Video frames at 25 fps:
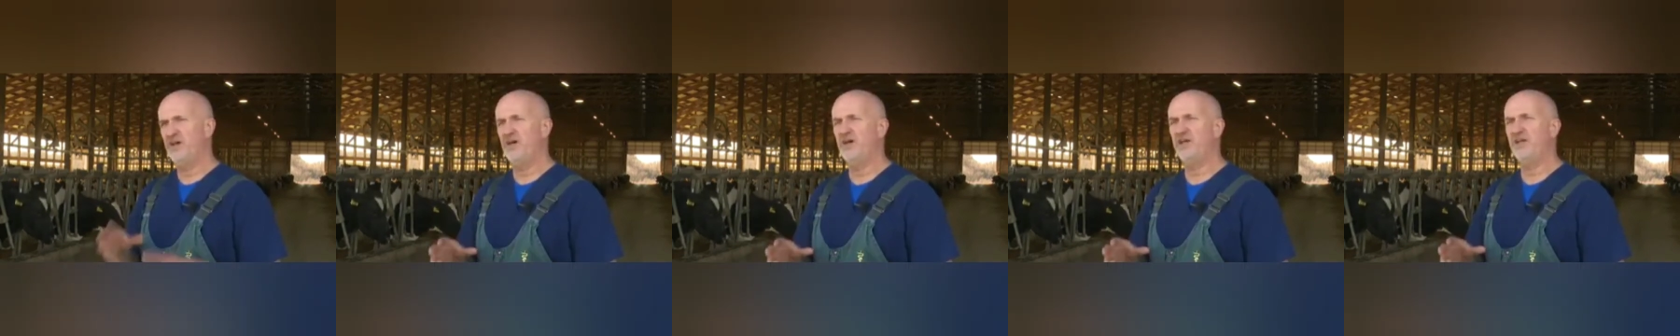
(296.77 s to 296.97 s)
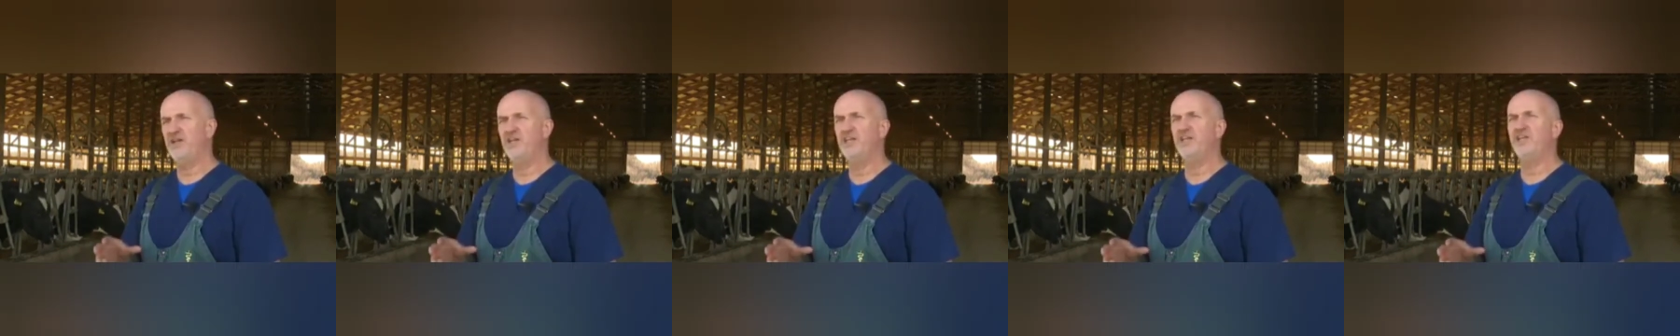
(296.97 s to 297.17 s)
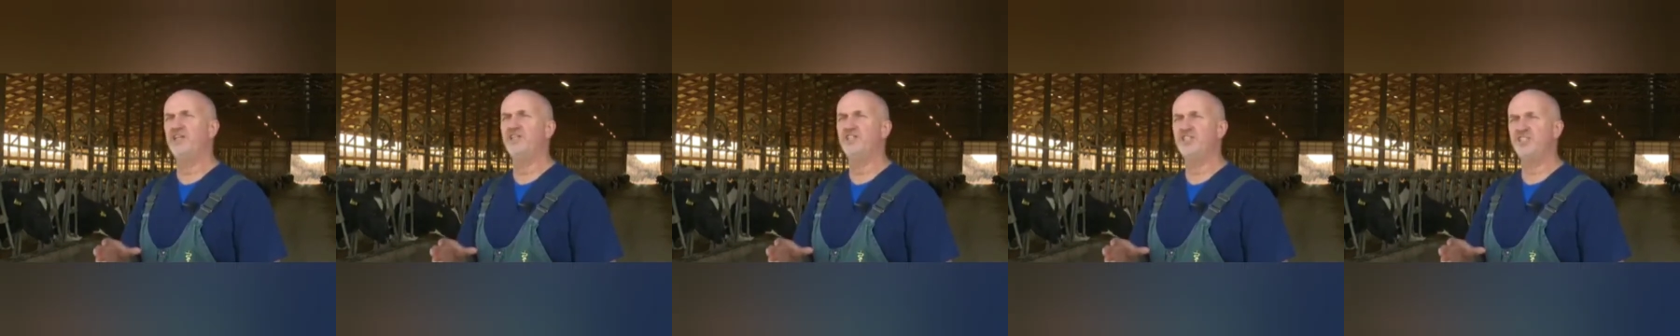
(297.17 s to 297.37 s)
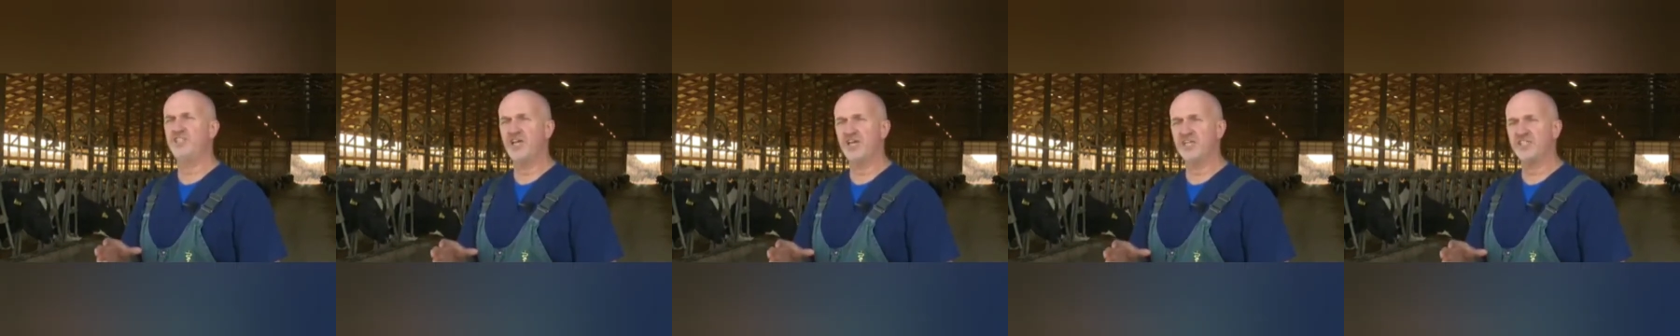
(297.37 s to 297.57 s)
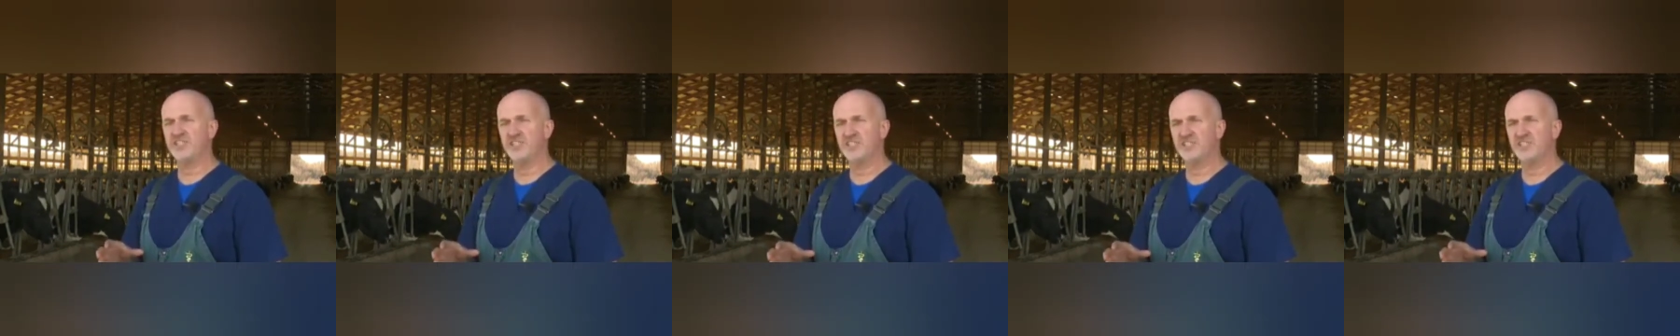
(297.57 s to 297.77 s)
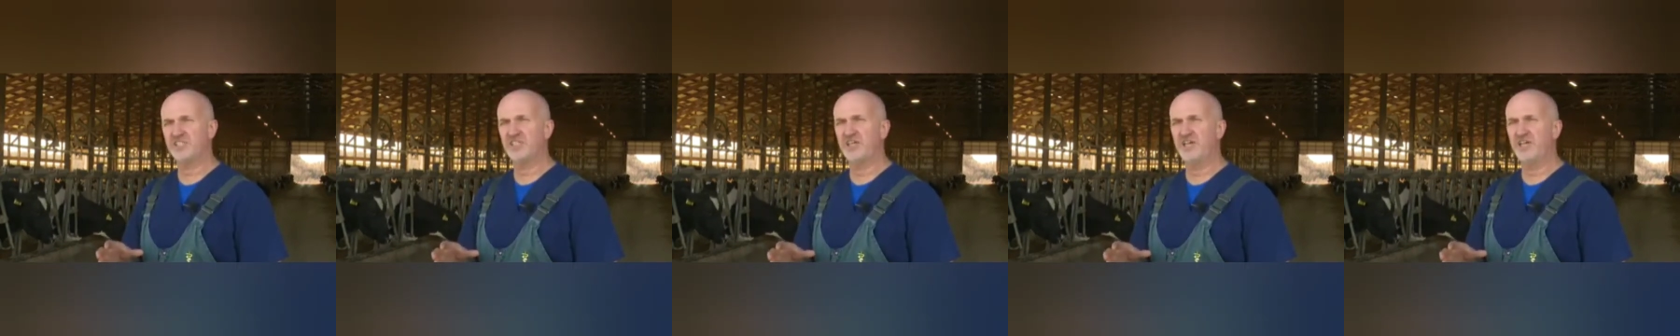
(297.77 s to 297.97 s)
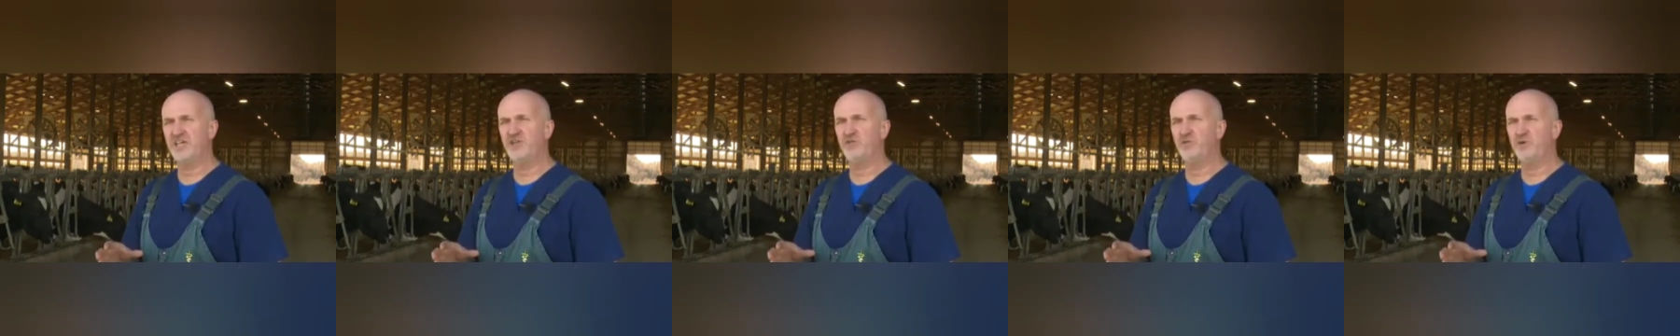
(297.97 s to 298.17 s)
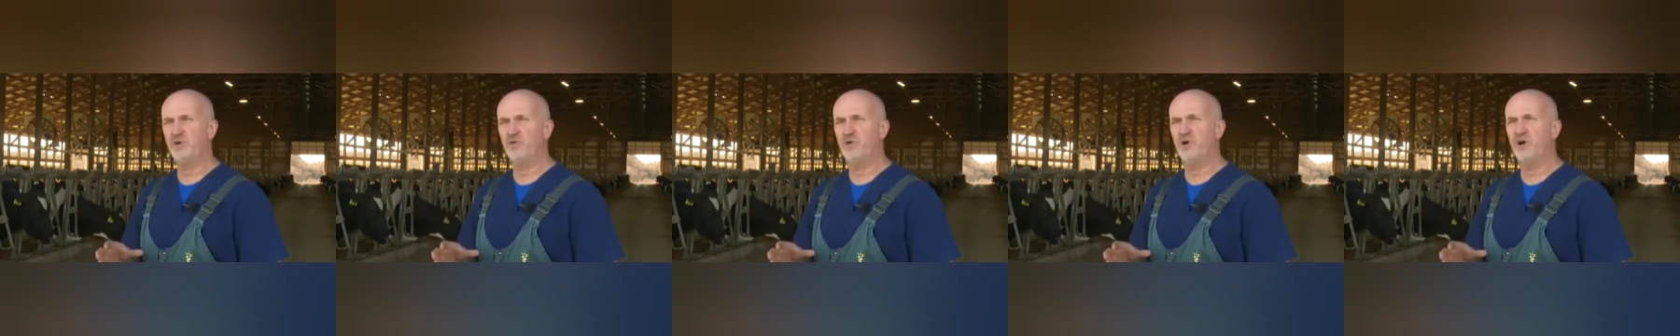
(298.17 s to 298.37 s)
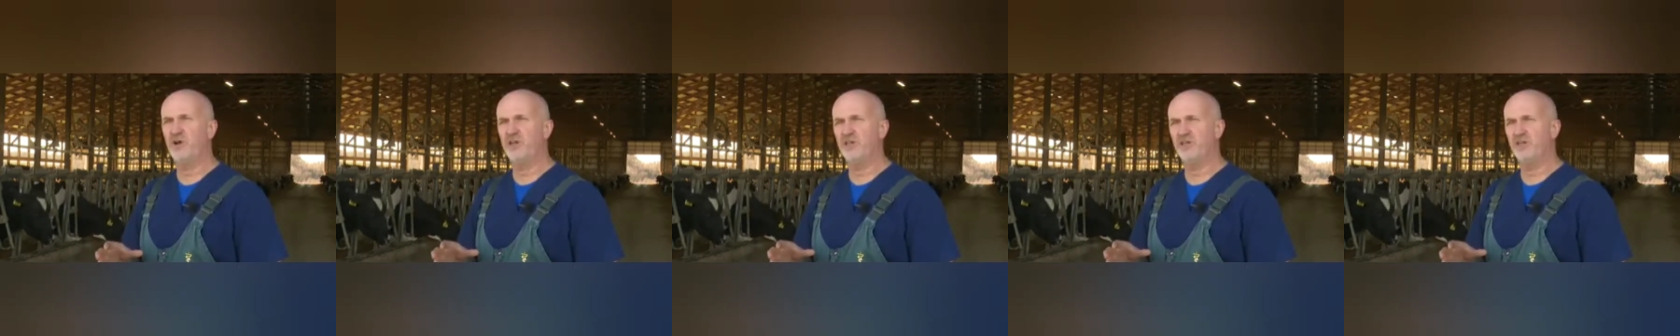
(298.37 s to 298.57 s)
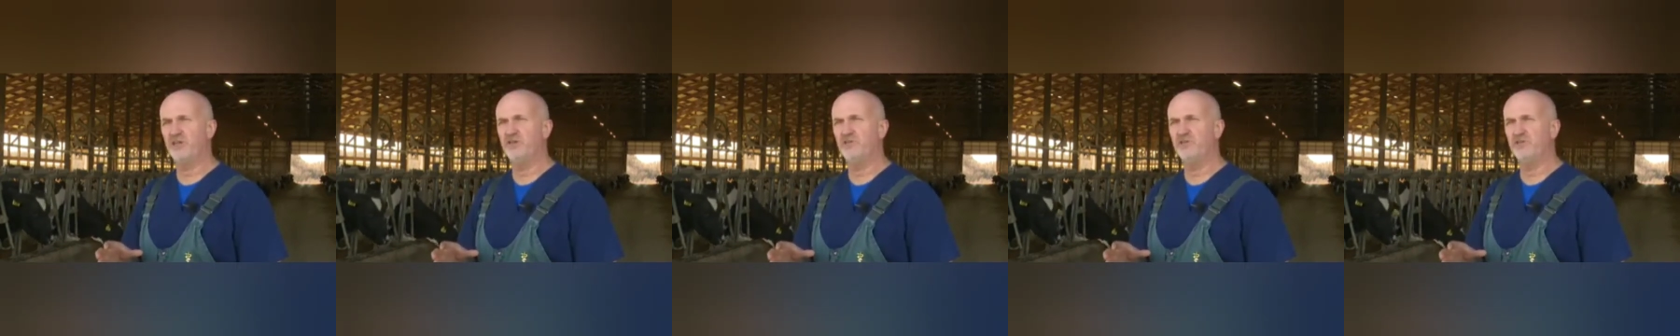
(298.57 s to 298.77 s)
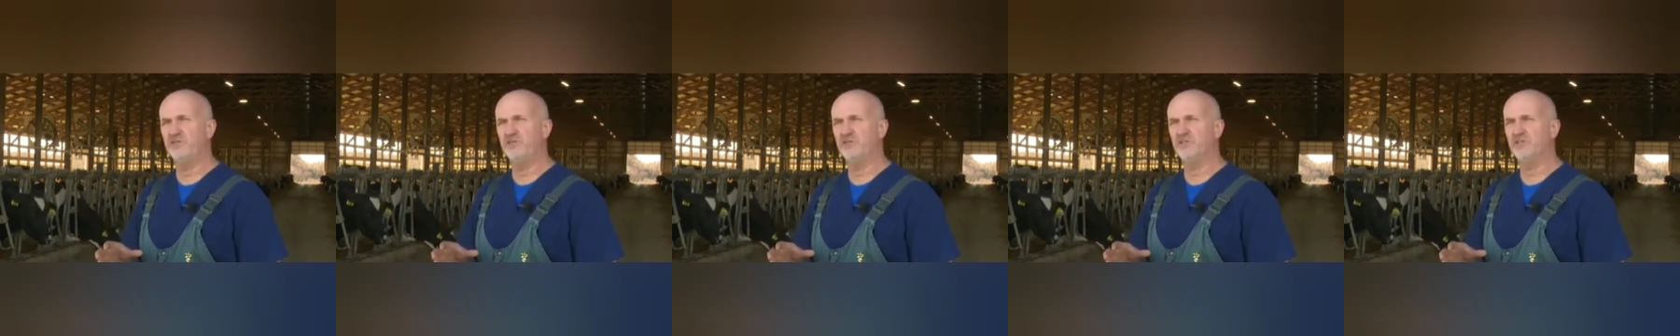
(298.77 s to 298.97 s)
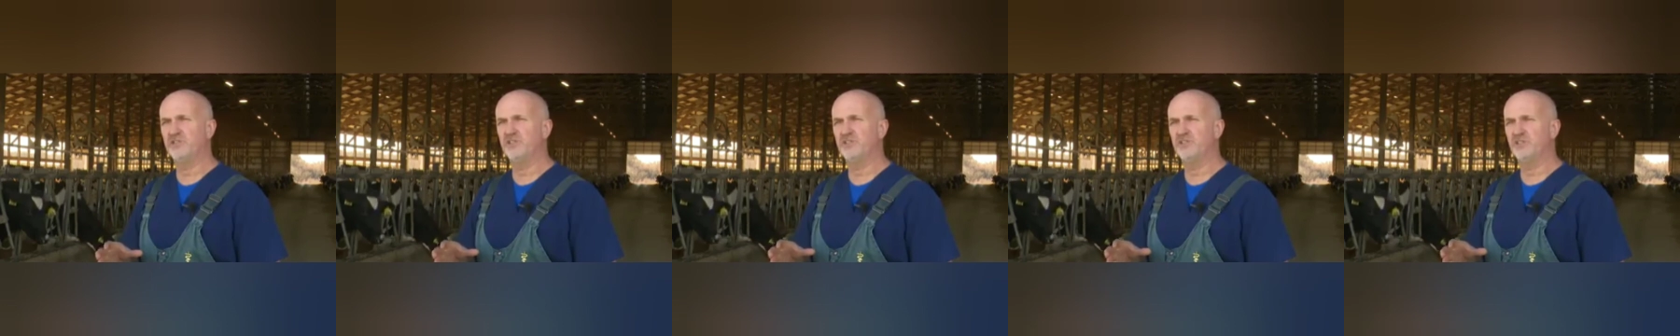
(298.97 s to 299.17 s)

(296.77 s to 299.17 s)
in an injection site do we want to use.